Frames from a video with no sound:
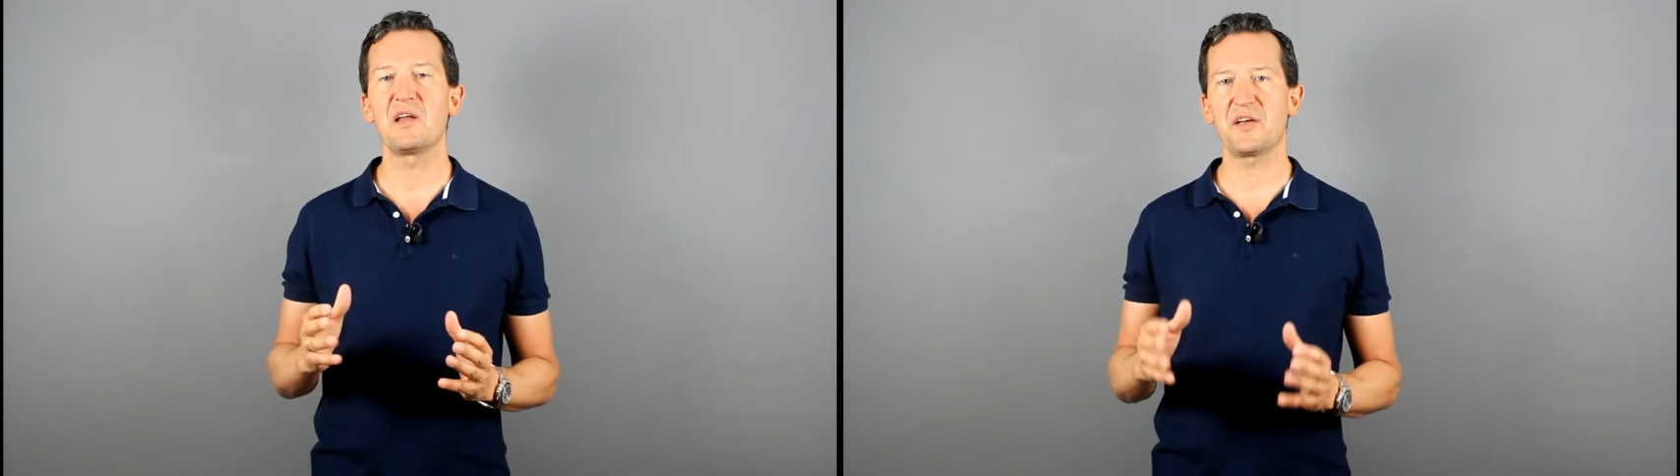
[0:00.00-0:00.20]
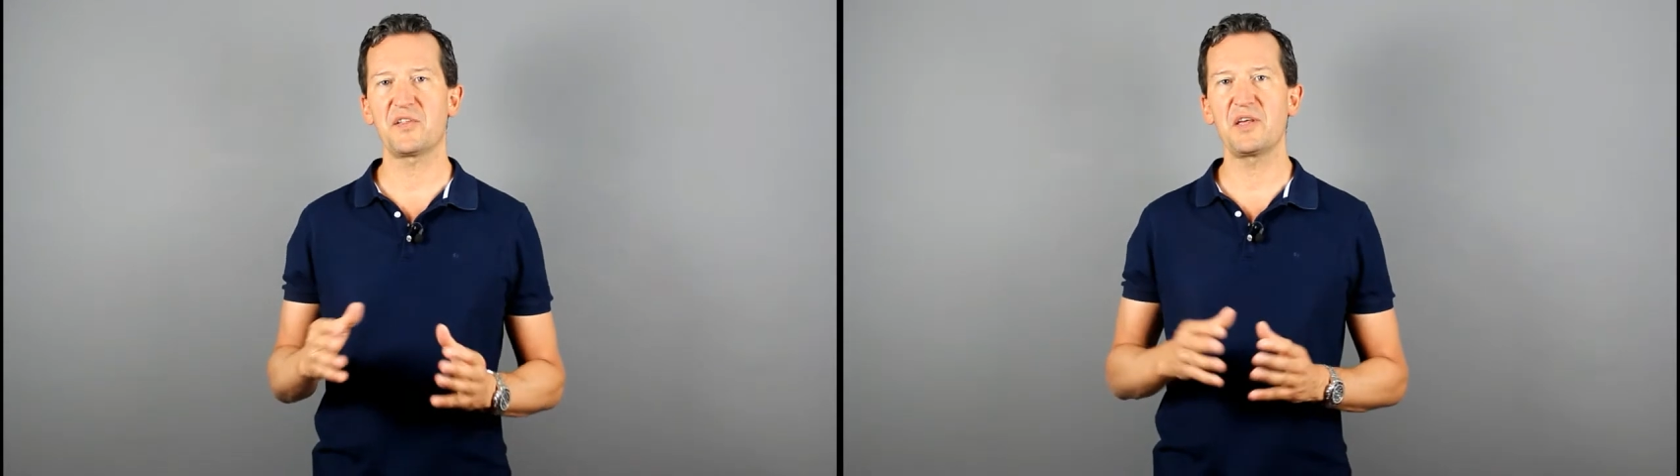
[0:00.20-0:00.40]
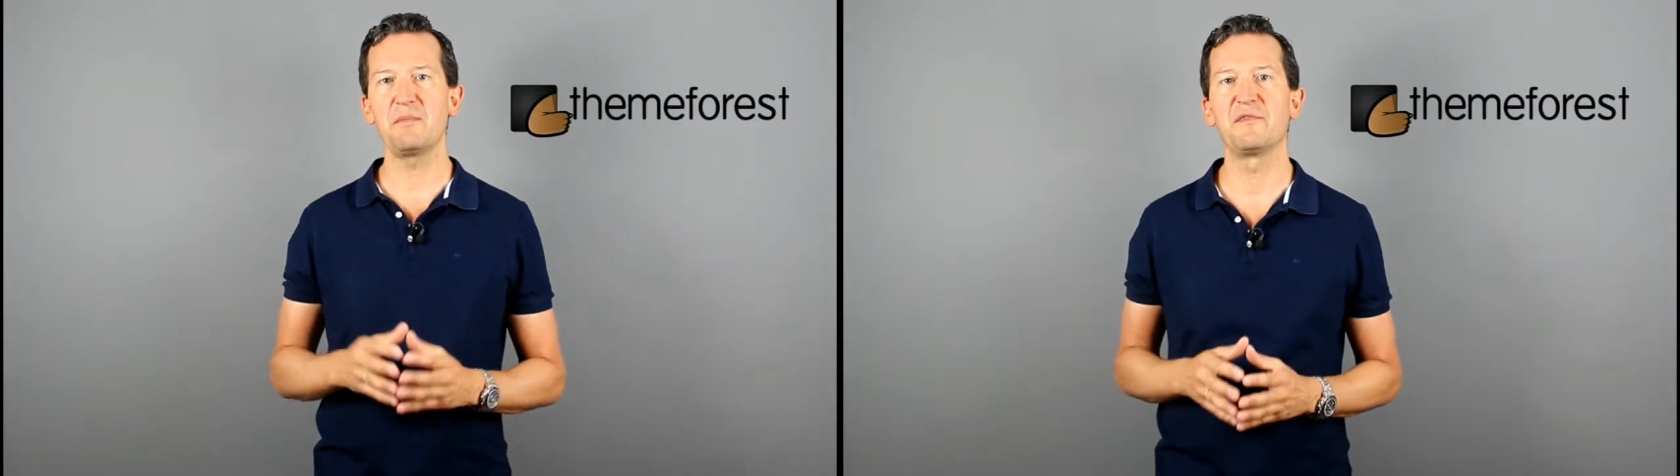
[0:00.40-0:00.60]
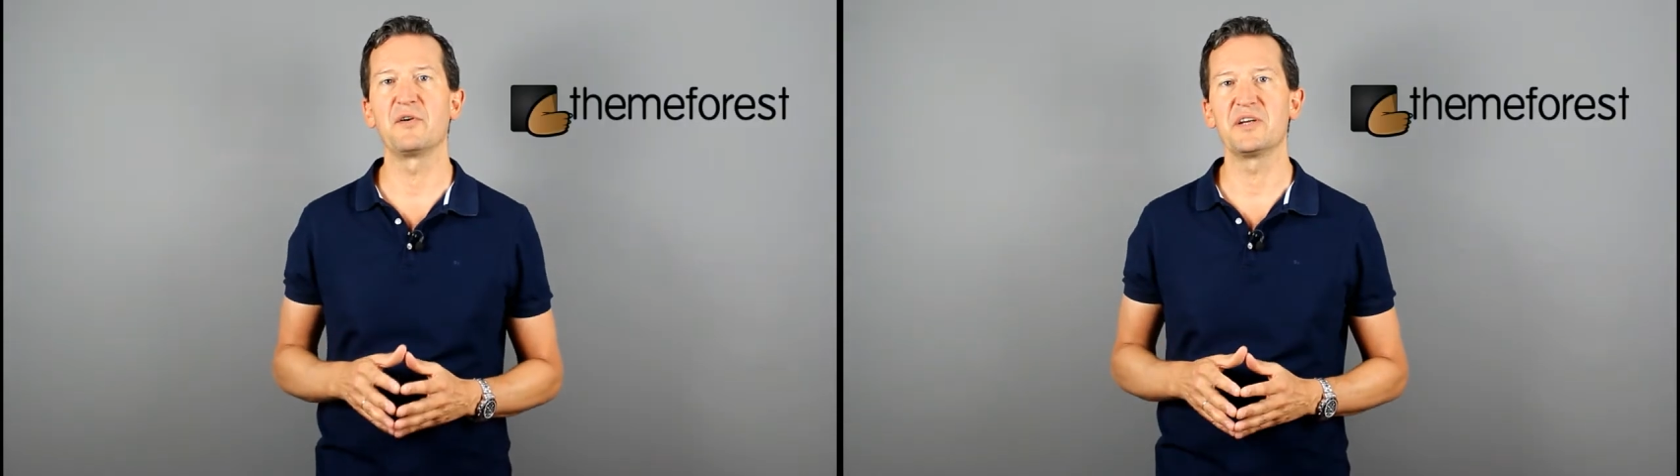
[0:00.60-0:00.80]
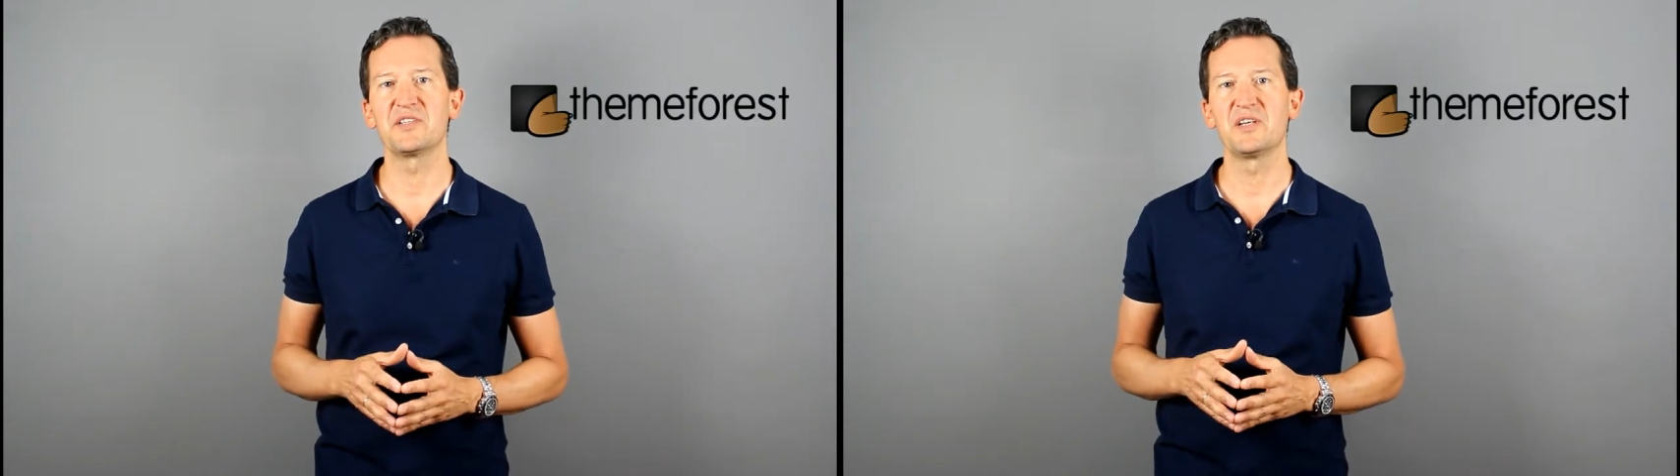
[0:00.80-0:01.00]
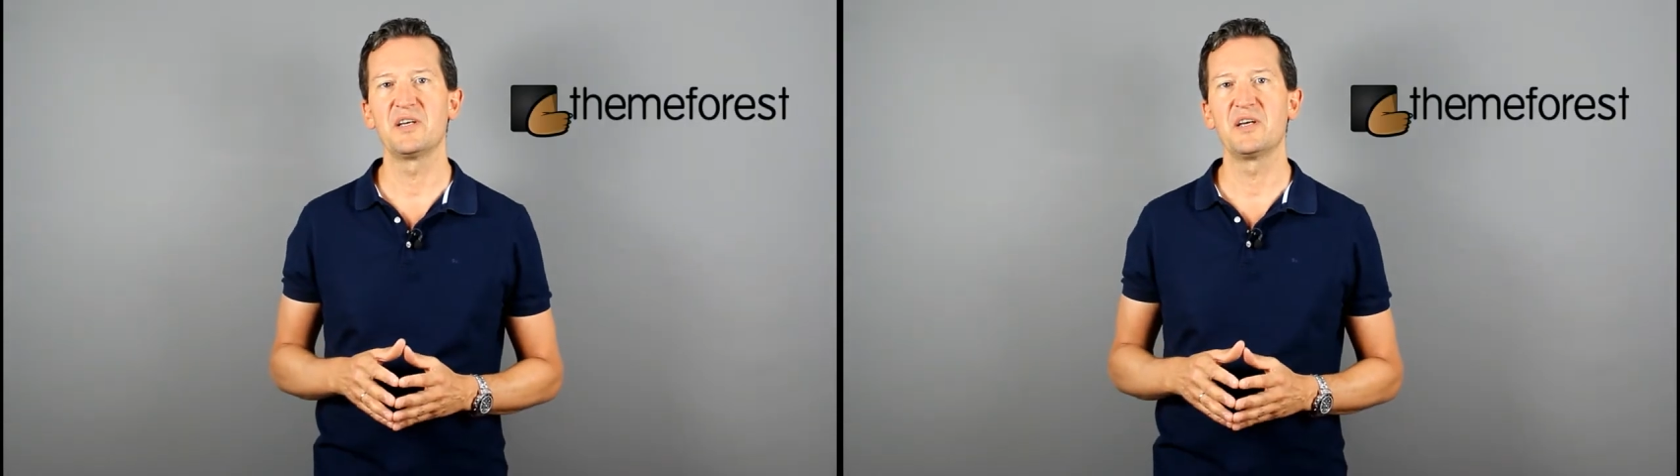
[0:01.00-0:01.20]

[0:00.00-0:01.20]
like ThemeForest.